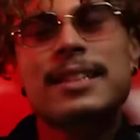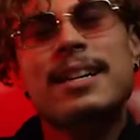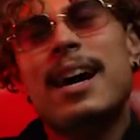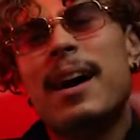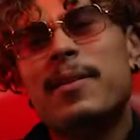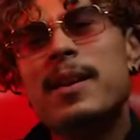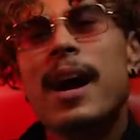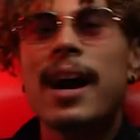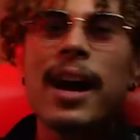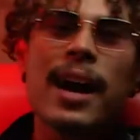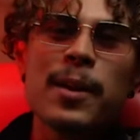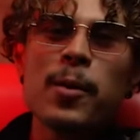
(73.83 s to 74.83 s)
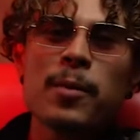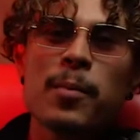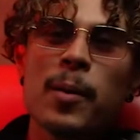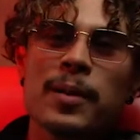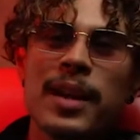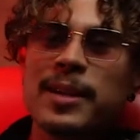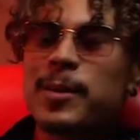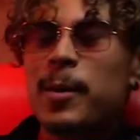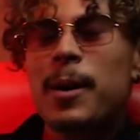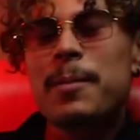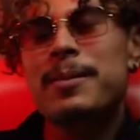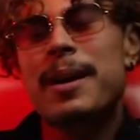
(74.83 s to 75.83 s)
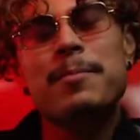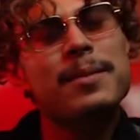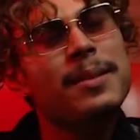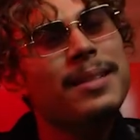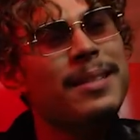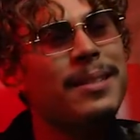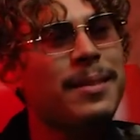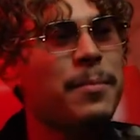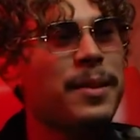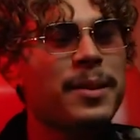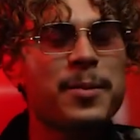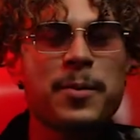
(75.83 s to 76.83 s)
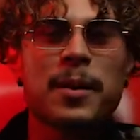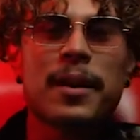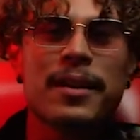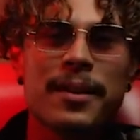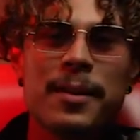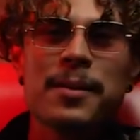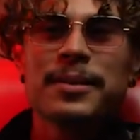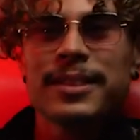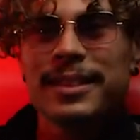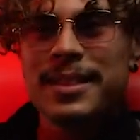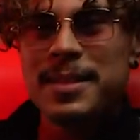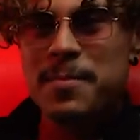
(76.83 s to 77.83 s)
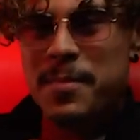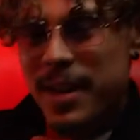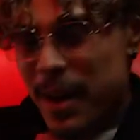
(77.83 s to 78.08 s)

I think I know about that show. I'm just a bit too young, It's a bit.